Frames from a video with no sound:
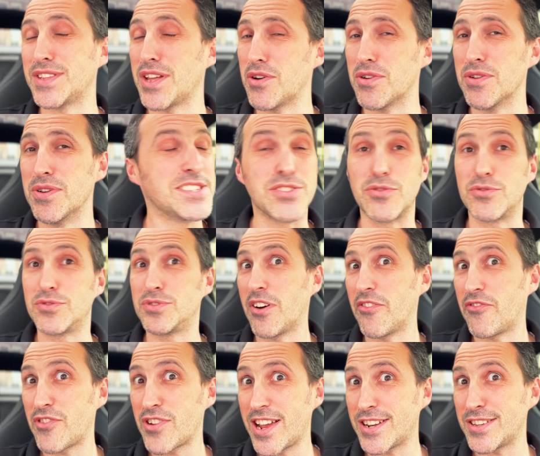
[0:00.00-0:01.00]
So, so
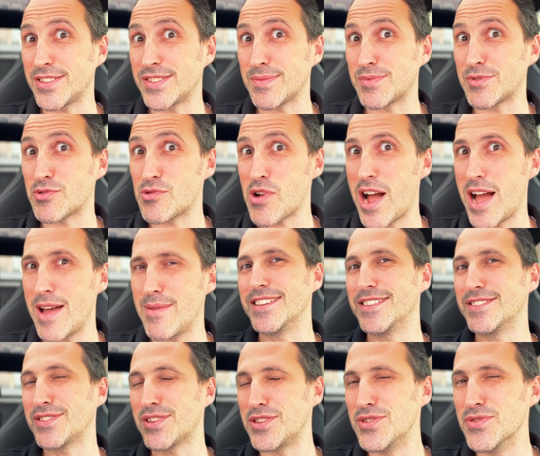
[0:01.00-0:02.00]
don't forget to subscribe
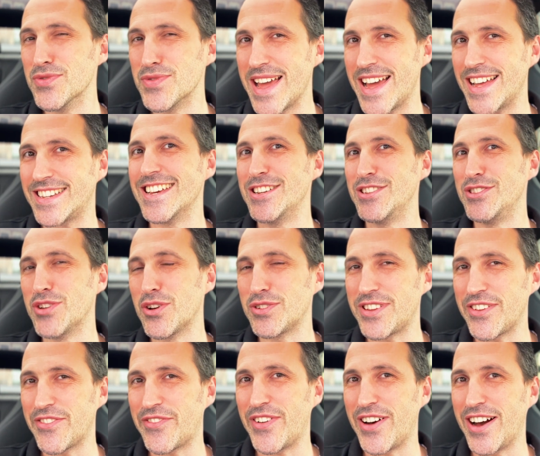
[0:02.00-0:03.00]
so you get
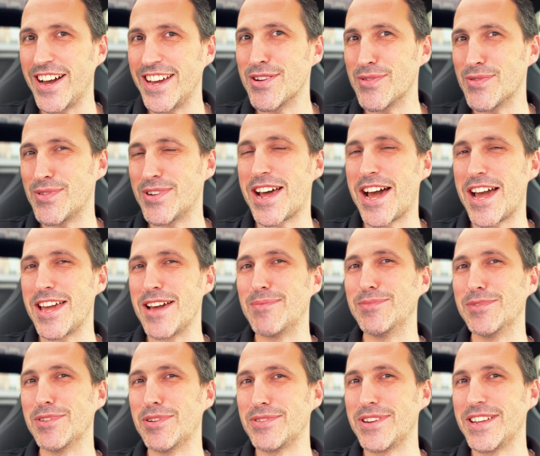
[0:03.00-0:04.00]
notified when I
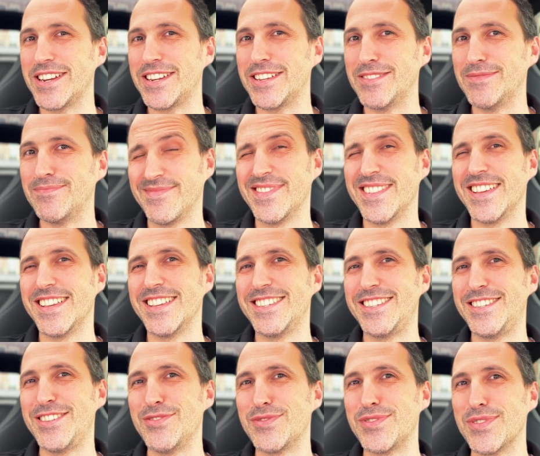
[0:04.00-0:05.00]
upload it.
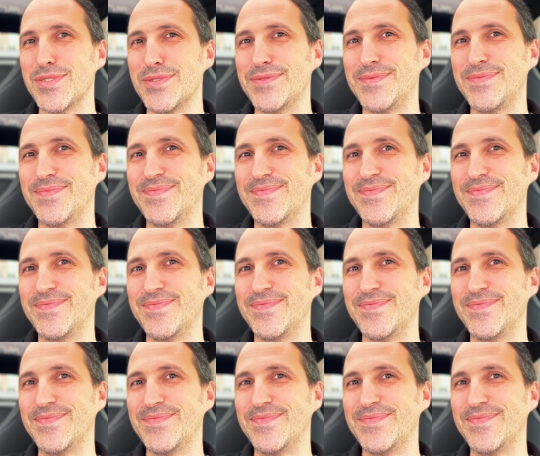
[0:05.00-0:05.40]
See you soon.